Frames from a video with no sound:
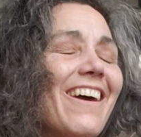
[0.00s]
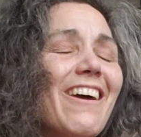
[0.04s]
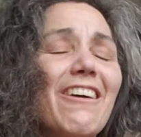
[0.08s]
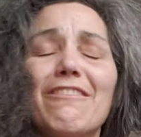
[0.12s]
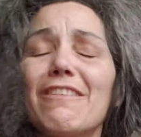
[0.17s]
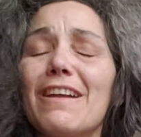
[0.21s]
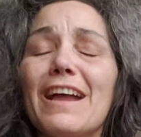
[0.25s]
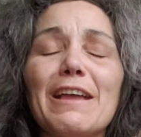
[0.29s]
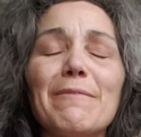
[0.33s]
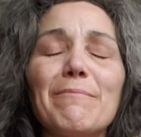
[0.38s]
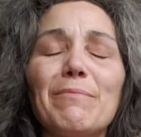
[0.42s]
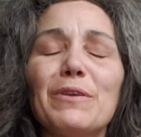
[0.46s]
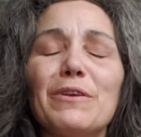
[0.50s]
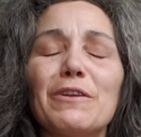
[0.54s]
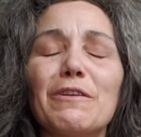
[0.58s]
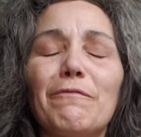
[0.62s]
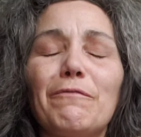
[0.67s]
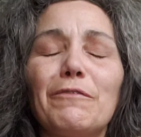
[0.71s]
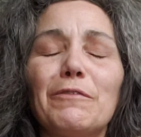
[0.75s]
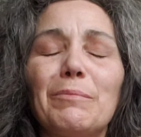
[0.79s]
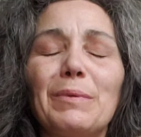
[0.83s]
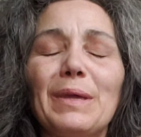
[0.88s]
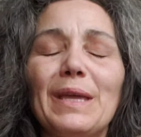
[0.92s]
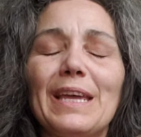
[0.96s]
All right,
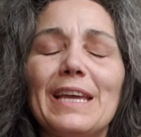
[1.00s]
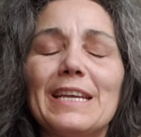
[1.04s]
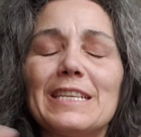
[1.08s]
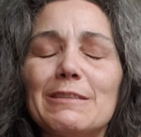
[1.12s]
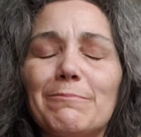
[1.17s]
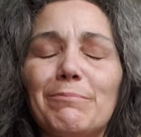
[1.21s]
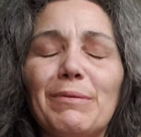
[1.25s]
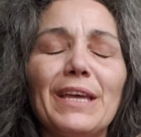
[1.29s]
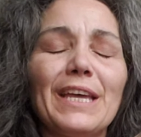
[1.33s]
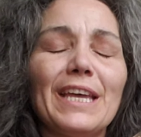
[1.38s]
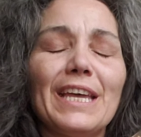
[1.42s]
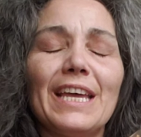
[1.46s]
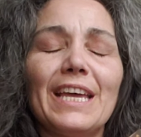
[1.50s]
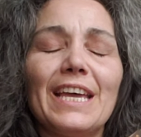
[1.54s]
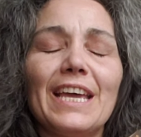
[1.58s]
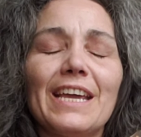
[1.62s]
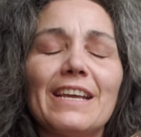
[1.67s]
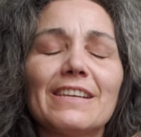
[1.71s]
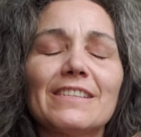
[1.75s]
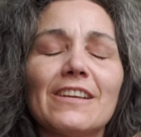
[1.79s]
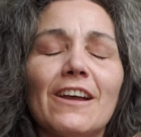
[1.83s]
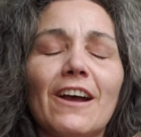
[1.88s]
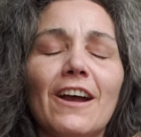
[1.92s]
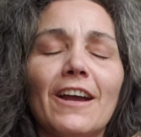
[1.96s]
beautiful beings,
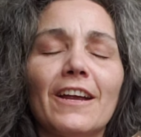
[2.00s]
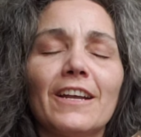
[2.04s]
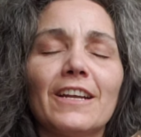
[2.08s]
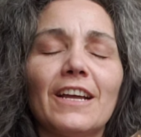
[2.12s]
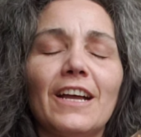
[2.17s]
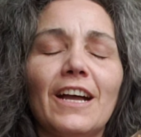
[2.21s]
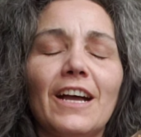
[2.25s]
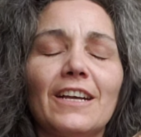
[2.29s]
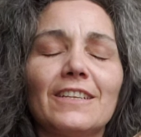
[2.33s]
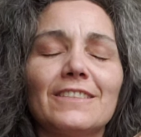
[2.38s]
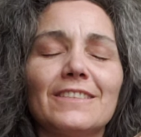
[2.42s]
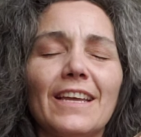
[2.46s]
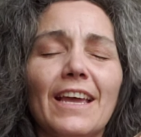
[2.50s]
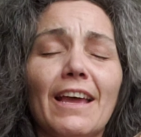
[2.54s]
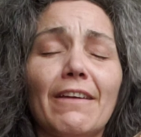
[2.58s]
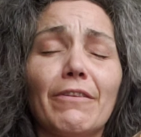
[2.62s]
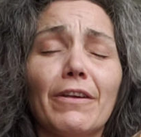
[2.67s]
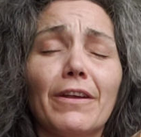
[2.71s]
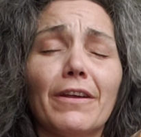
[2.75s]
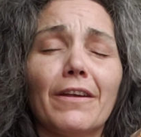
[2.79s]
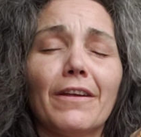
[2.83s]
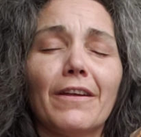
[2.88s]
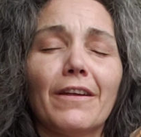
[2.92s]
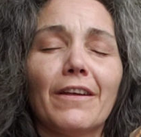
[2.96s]
biggest heart hugs
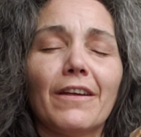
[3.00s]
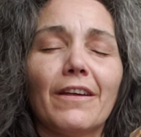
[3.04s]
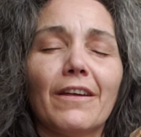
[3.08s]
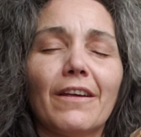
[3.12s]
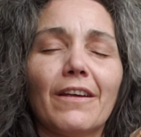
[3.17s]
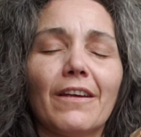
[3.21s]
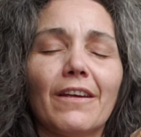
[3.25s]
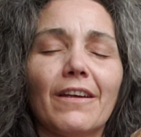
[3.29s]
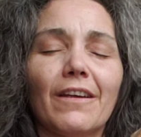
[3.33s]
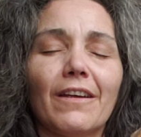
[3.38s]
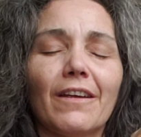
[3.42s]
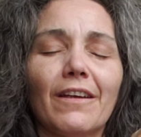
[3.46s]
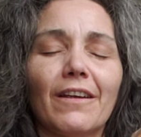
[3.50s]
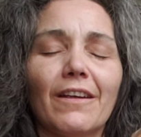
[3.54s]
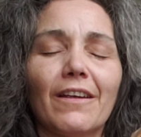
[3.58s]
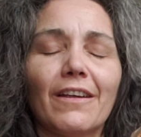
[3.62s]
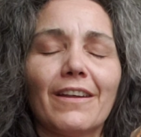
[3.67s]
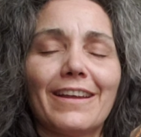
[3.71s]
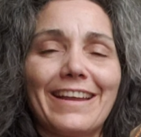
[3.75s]
ever.